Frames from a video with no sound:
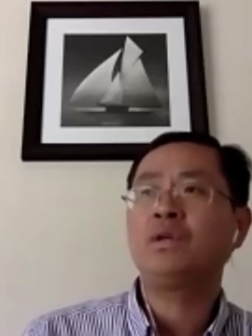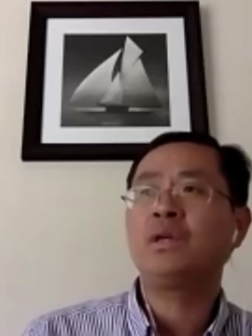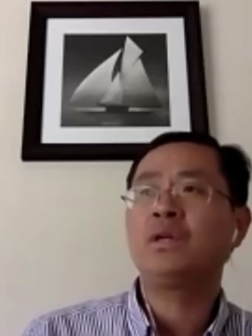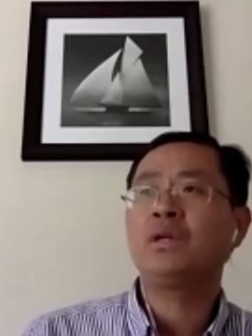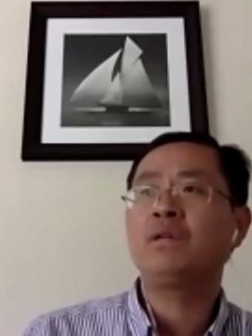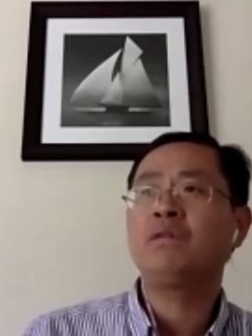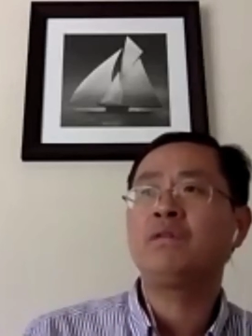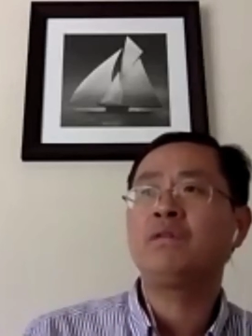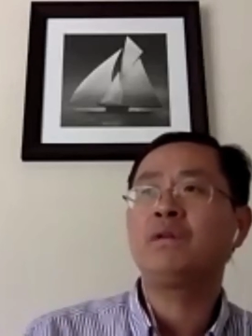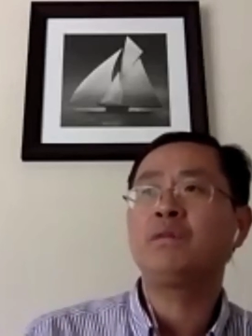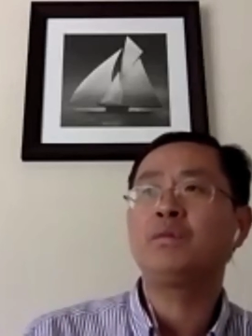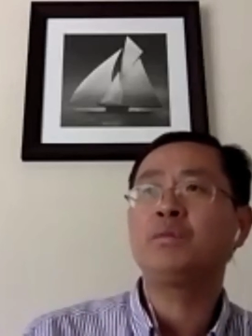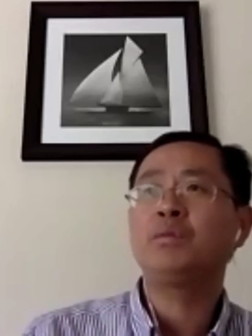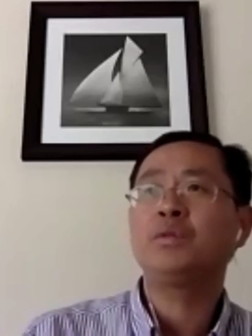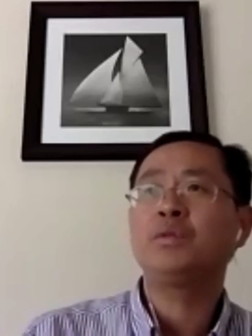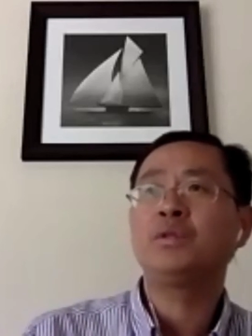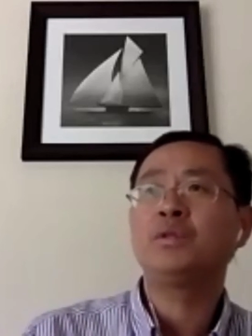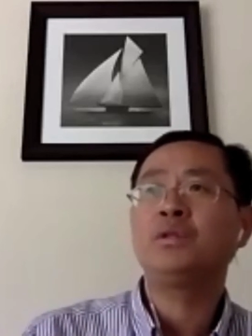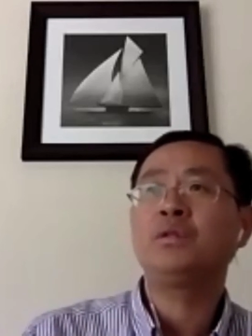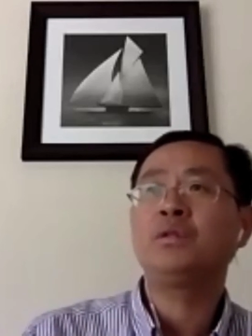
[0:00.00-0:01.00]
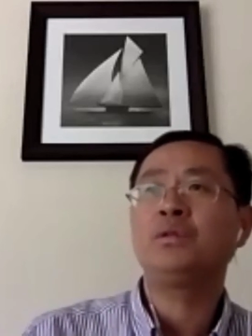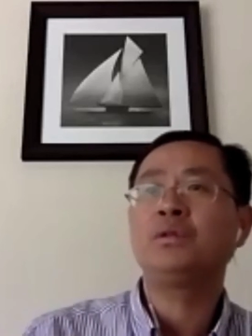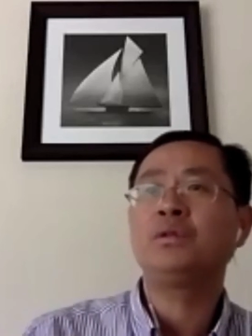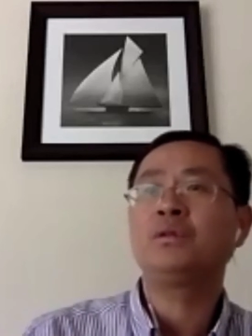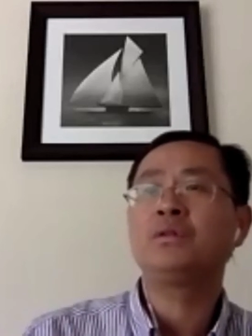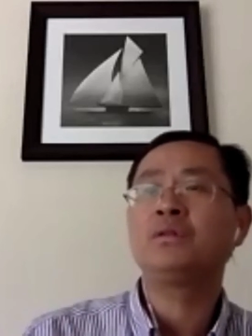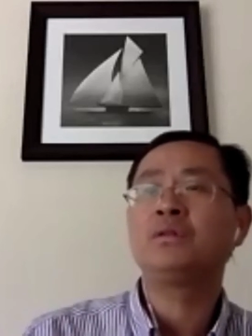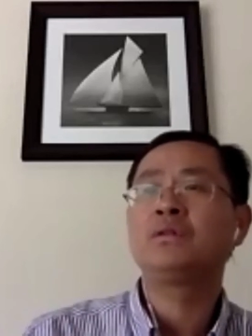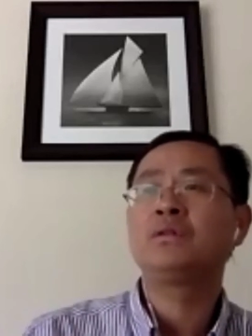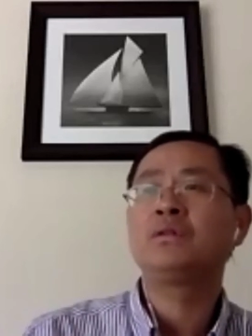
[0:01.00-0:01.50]
If we can develop
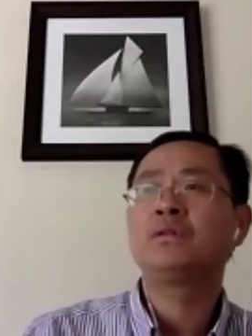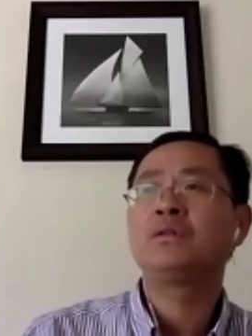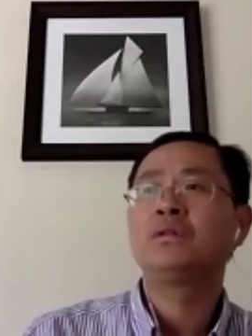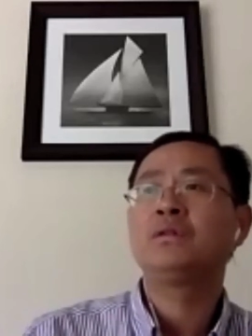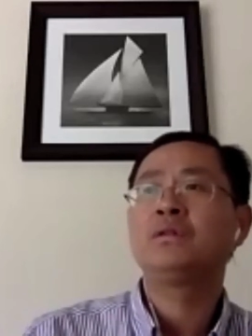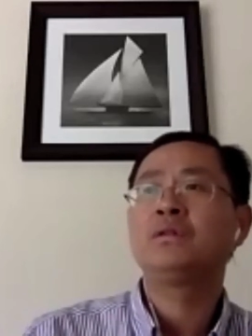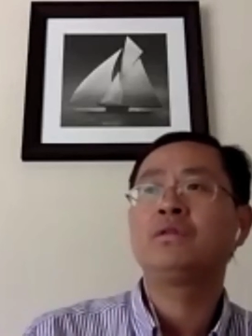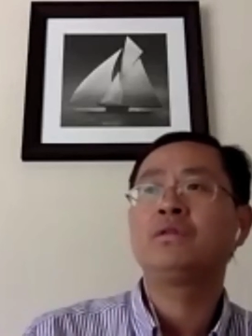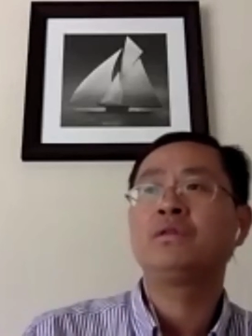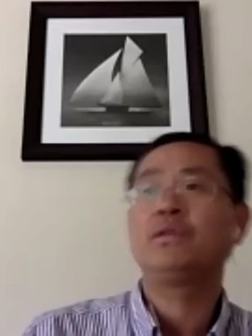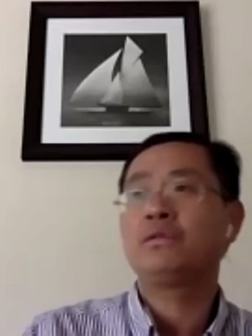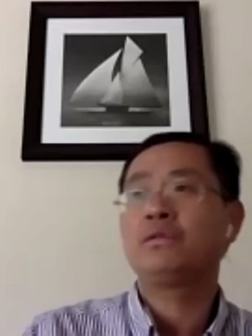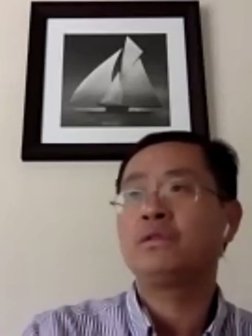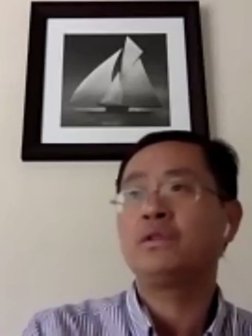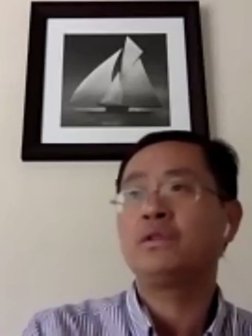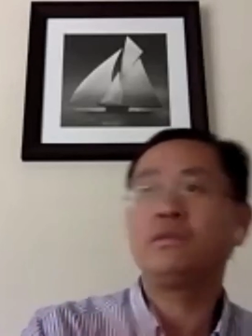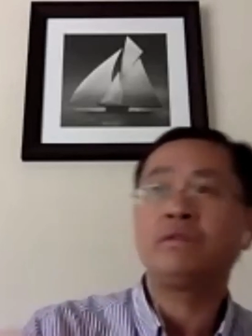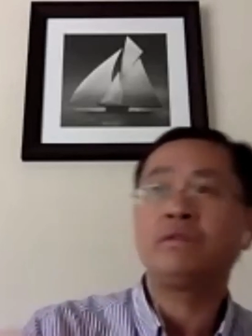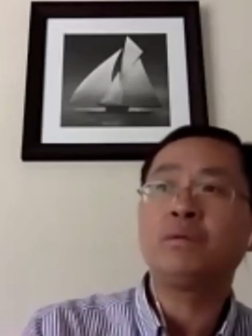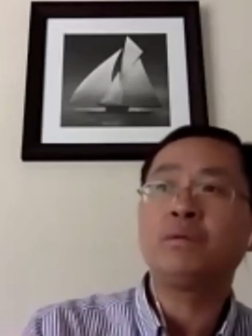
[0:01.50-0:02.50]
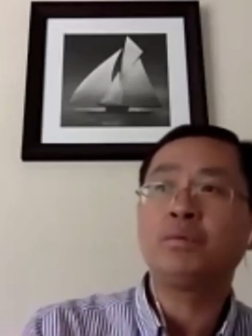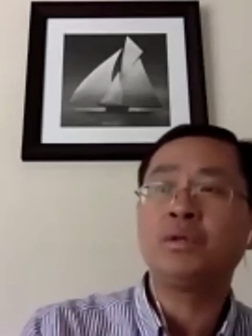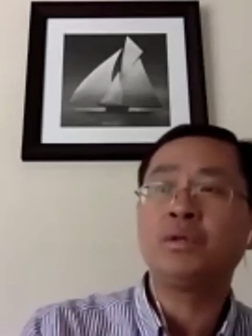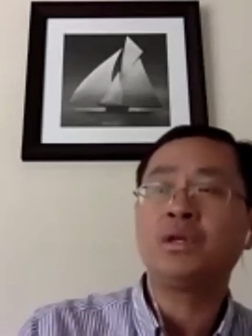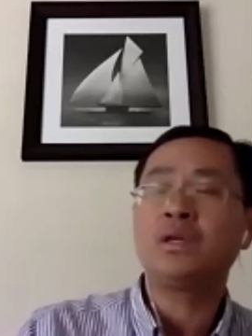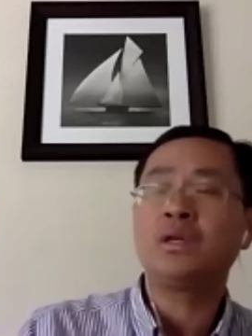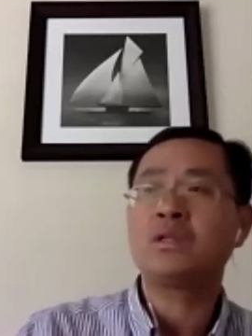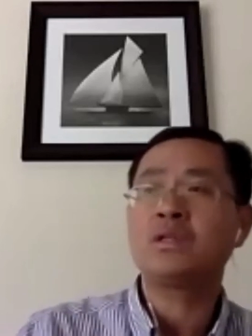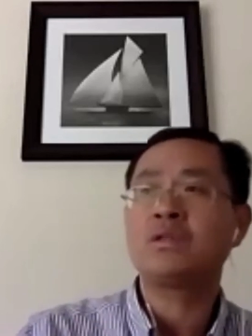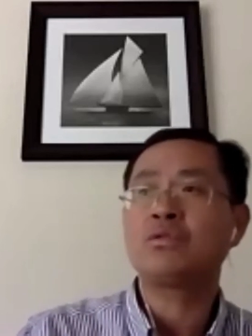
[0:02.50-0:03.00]
materials, of course, for
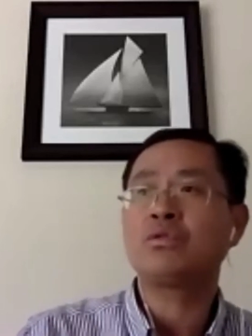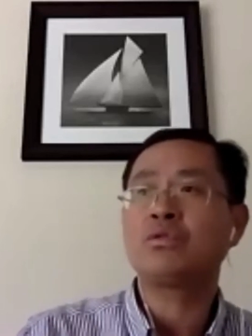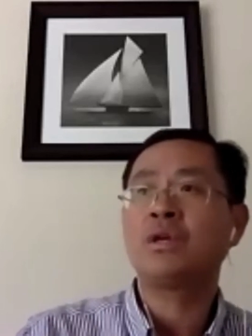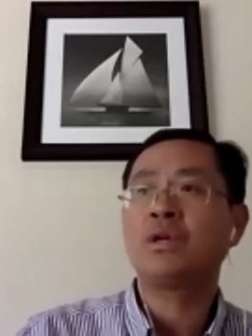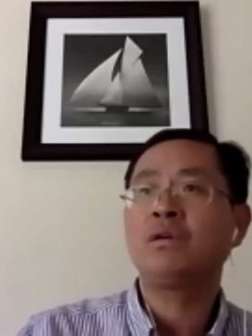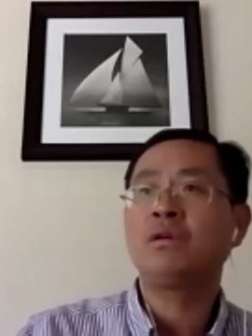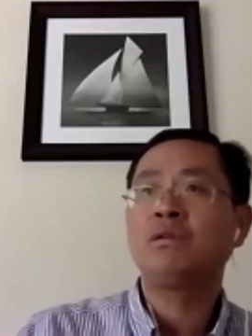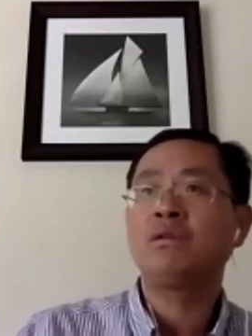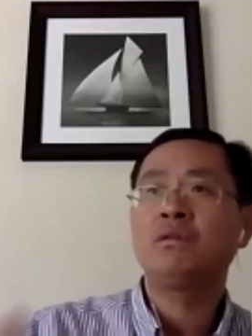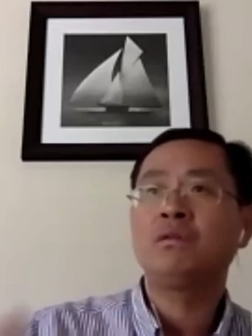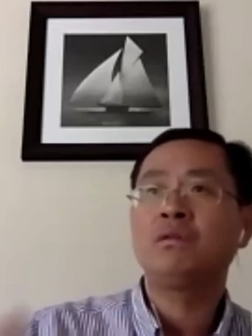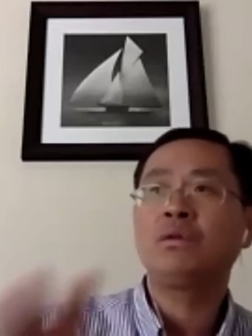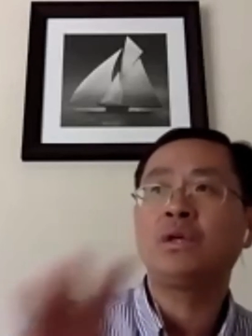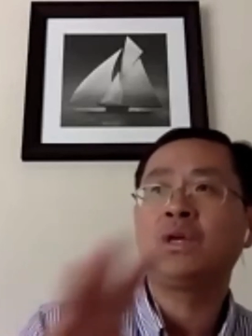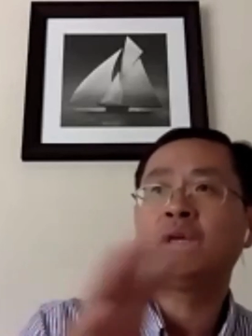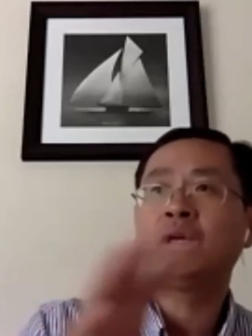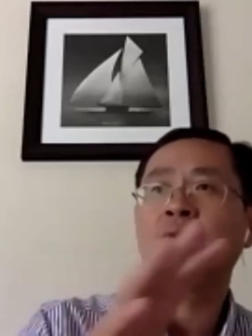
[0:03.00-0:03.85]
different applications, right?